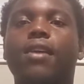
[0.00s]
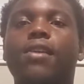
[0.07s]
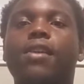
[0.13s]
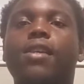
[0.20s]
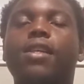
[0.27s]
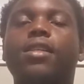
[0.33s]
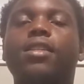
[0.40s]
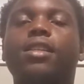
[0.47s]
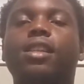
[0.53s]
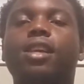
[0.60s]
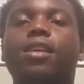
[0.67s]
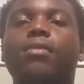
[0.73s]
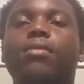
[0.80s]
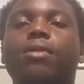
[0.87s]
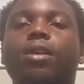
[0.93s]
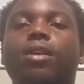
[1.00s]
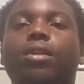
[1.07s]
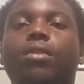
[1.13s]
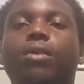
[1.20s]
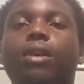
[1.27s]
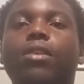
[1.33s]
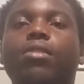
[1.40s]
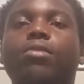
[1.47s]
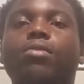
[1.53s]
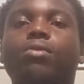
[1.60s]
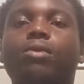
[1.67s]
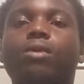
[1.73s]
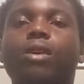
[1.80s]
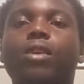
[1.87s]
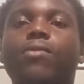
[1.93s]
and he's left with a great
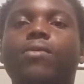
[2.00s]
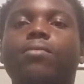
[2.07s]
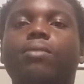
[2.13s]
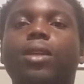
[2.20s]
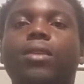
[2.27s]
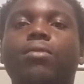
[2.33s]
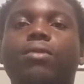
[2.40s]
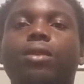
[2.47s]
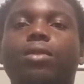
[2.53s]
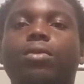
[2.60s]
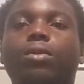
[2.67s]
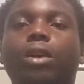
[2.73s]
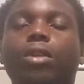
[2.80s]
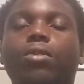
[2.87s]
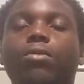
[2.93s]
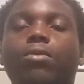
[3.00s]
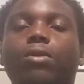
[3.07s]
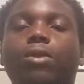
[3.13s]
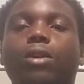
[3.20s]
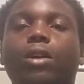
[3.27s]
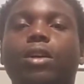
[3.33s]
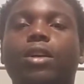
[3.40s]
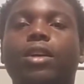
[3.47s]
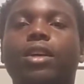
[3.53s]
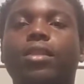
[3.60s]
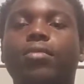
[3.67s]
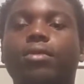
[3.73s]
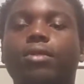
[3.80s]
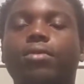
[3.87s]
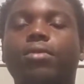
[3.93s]
sword. He was blessed with a great sword, and
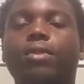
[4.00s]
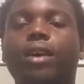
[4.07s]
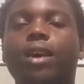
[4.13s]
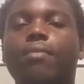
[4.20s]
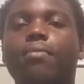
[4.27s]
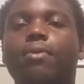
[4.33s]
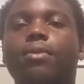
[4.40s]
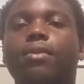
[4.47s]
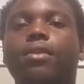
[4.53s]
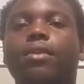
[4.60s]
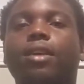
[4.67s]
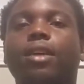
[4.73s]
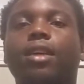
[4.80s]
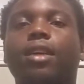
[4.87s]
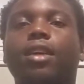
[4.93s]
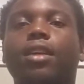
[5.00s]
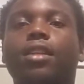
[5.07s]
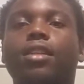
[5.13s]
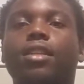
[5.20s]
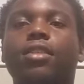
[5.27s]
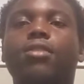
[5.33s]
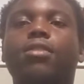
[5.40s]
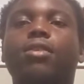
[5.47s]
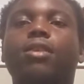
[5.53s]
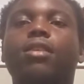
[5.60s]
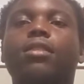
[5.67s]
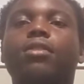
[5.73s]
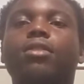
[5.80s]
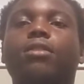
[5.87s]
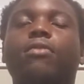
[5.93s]
guess what's gonna happen? It's
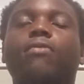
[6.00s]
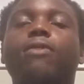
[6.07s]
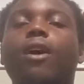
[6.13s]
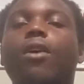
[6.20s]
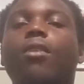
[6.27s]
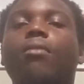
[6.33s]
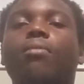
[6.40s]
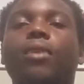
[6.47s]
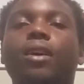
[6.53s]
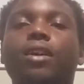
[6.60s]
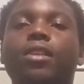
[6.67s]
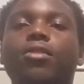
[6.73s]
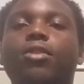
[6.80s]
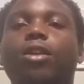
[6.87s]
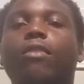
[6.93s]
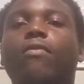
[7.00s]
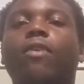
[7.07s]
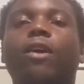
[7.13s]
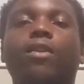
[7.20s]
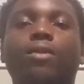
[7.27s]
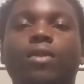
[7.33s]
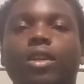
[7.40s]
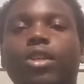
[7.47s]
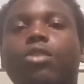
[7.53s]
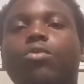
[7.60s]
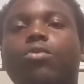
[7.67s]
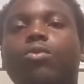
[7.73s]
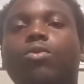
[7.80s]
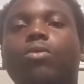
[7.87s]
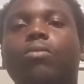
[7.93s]
gonna fall upon. He's gonna fall on that
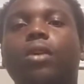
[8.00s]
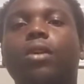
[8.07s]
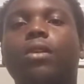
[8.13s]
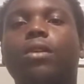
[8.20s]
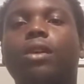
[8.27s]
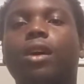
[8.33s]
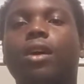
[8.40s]
sword. By